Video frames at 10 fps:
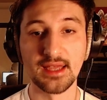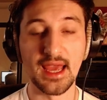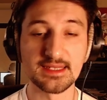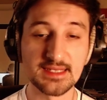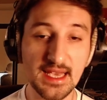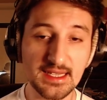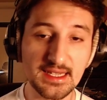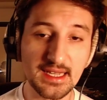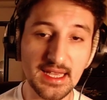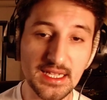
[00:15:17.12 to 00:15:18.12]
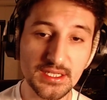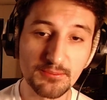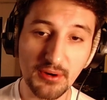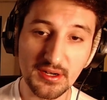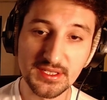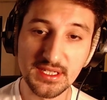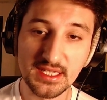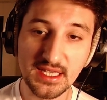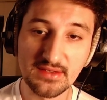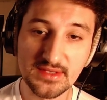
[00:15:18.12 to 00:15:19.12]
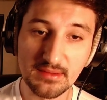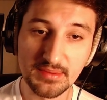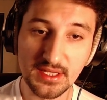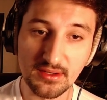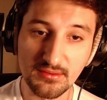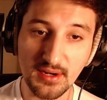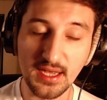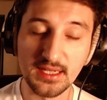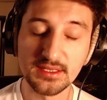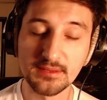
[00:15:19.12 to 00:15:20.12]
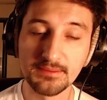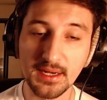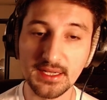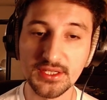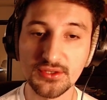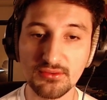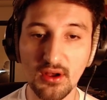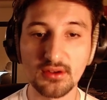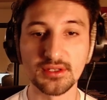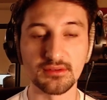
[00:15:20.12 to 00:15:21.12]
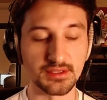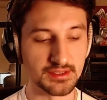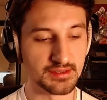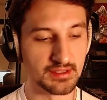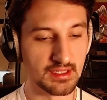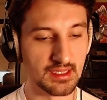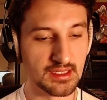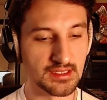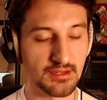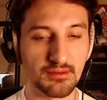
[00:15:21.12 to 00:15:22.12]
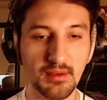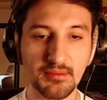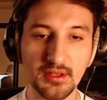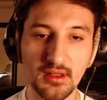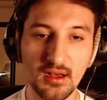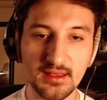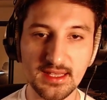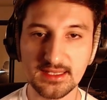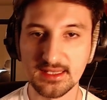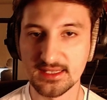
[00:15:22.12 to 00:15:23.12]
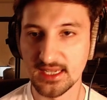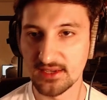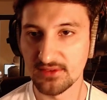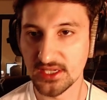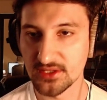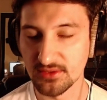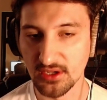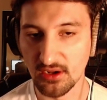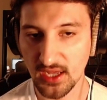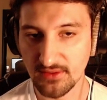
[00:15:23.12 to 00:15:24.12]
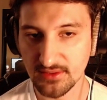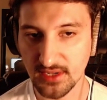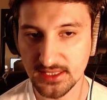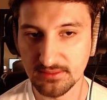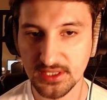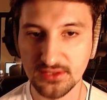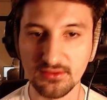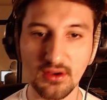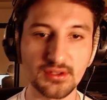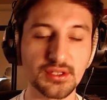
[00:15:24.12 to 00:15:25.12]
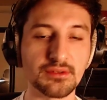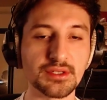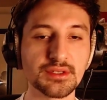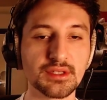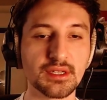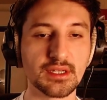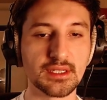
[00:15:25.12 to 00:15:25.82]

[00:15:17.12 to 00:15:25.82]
And second, each person gives up their right to punish wrongdoers. So remember, Locke thinks in the state of nature we all have a right to punish wrongdoers,